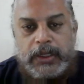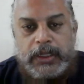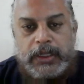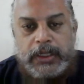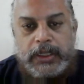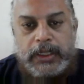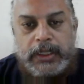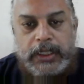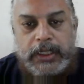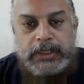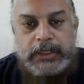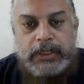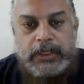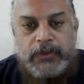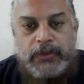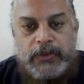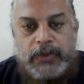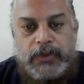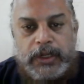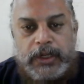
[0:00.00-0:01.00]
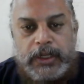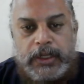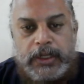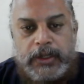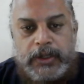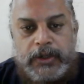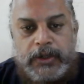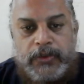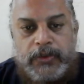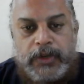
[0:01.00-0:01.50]
is the
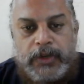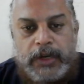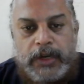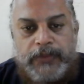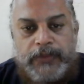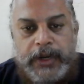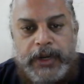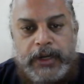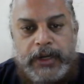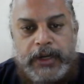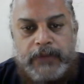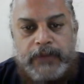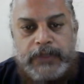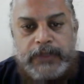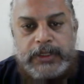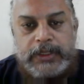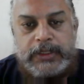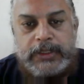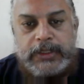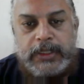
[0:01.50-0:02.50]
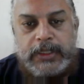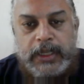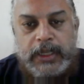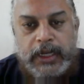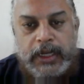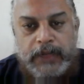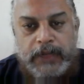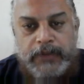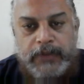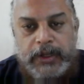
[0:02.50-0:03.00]
total weight of this
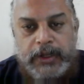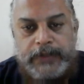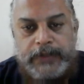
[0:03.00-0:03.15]
liver,